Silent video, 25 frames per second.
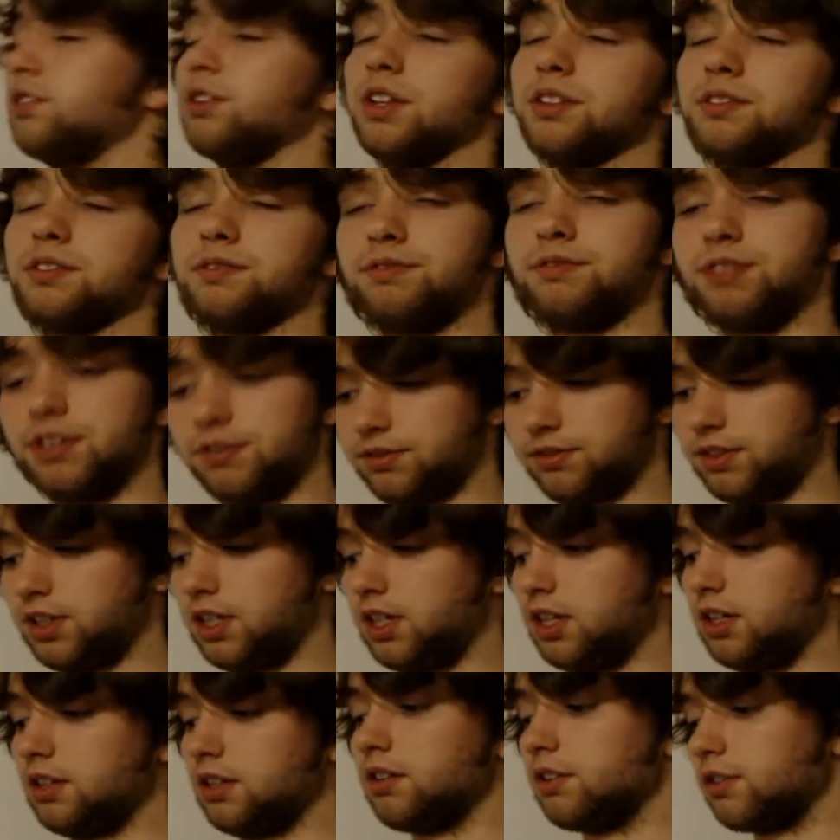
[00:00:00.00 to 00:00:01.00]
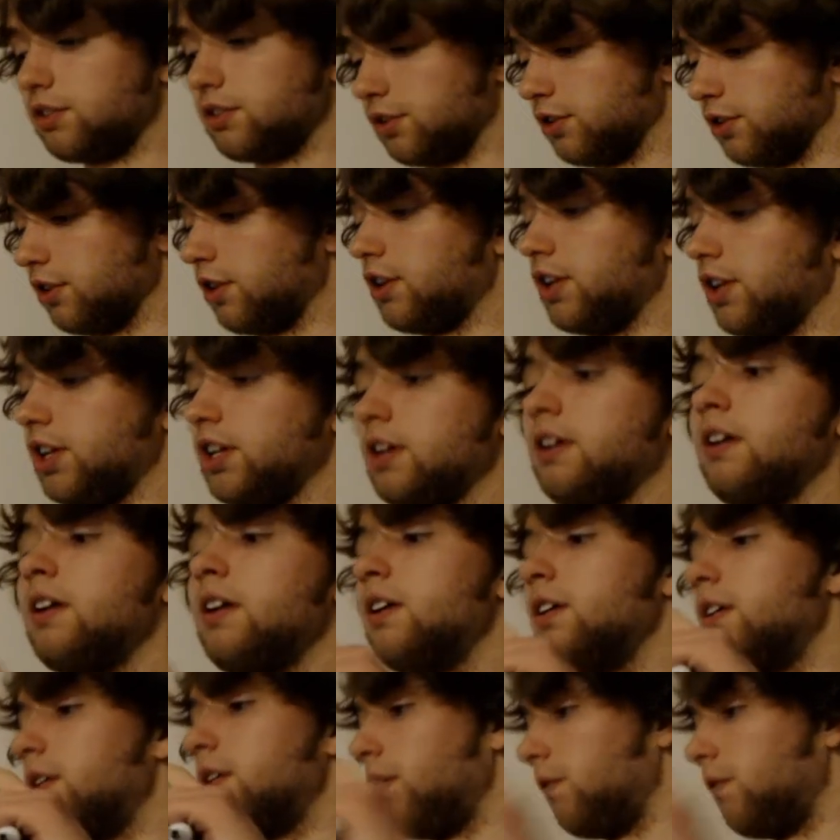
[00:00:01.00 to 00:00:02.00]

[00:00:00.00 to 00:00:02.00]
So that's 15, 30,